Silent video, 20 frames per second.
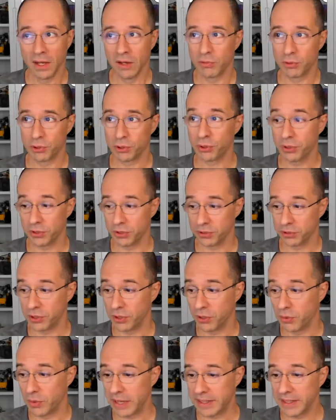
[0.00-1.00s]
For sure.
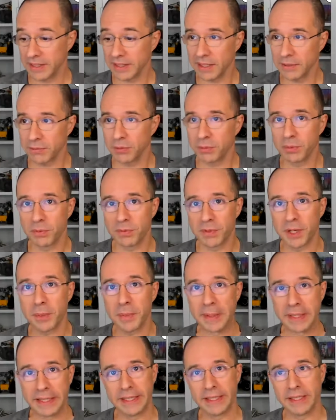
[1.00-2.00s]
So I think from the very
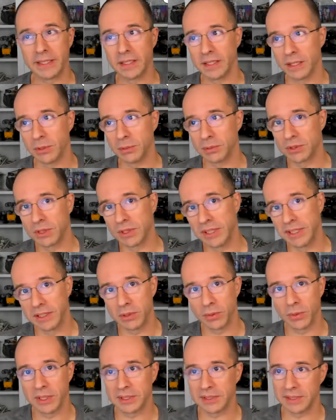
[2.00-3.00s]
beginning, it was clear
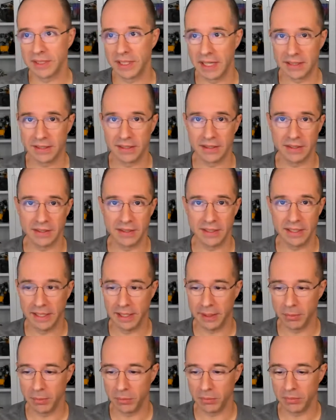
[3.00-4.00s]
to us that
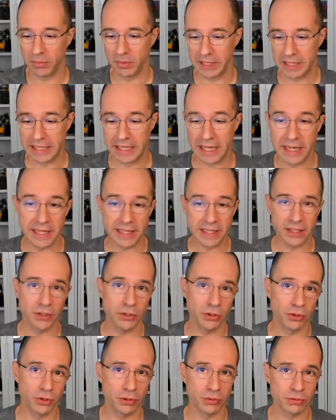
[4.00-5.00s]
getting
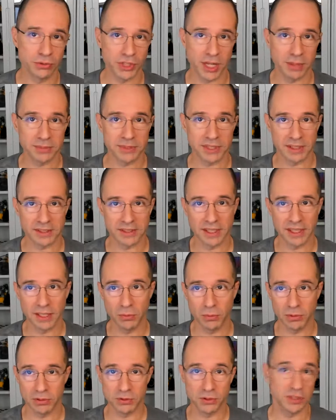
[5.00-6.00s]
your own Jamstack site
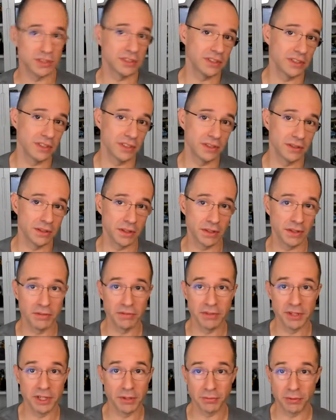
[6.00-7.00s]
was just the
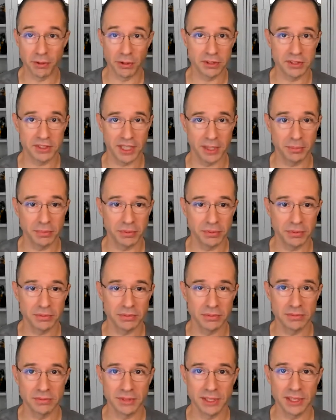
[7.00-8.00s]
very first step,
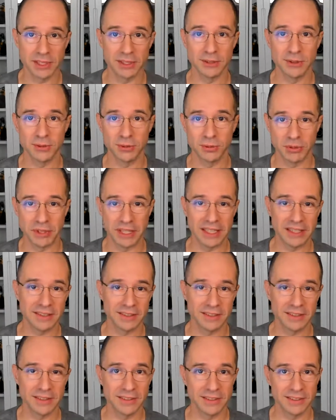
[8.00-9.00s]
right? You
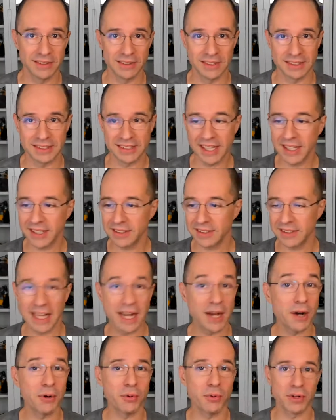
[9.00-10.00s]
get the site.
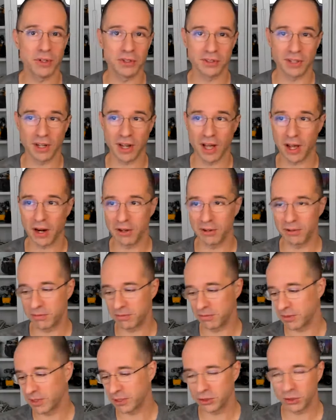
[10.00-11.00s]
Now there's a lot
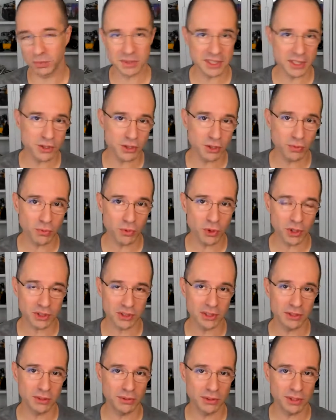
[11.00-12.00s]
of customization work
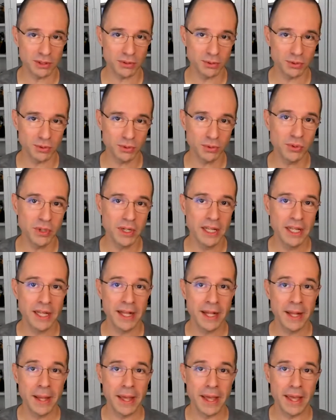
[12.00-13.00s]
that you need to do.
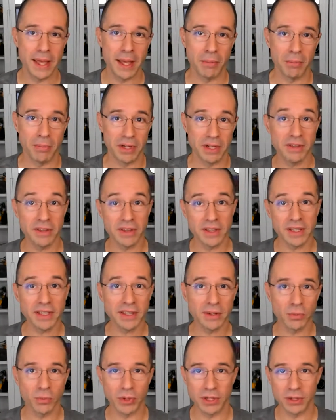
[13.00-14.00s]
But even
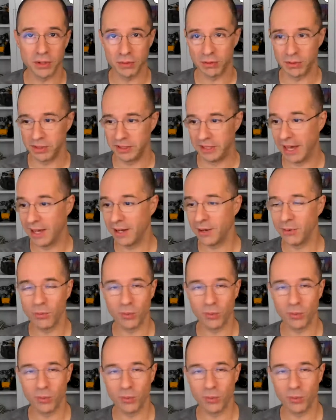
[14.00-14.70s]
then, when you're done